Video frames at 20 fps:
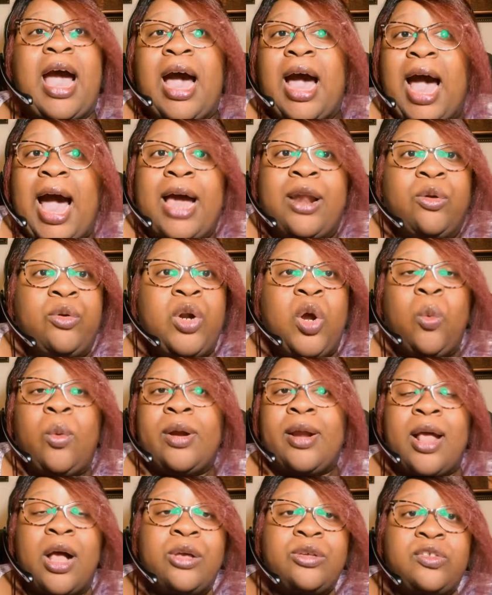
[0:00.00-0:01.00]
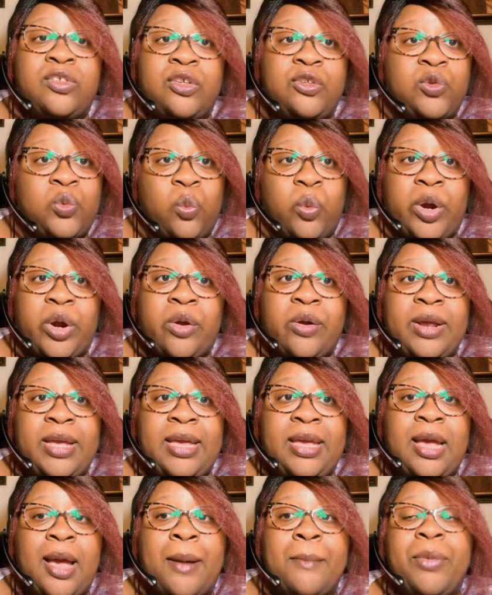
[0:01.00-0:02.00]
I don't know what else he's
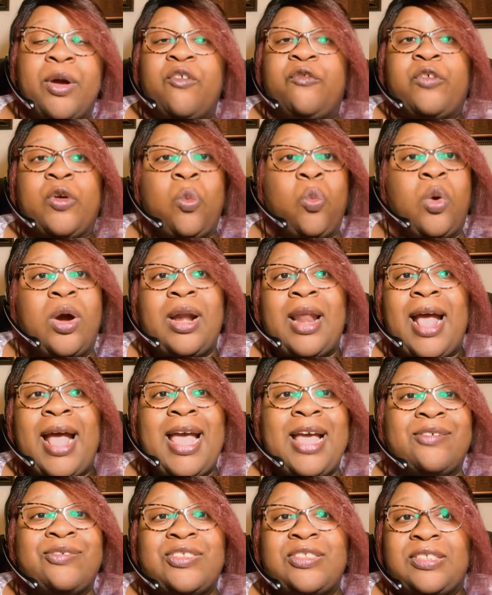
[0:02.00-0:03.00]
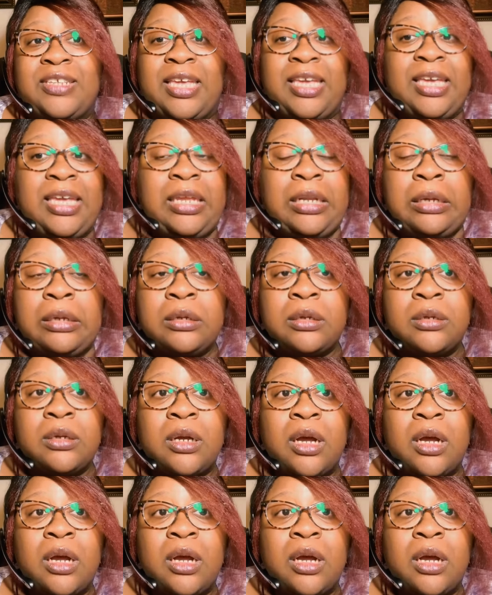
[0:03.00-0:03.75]
wearing, but from what I have seen,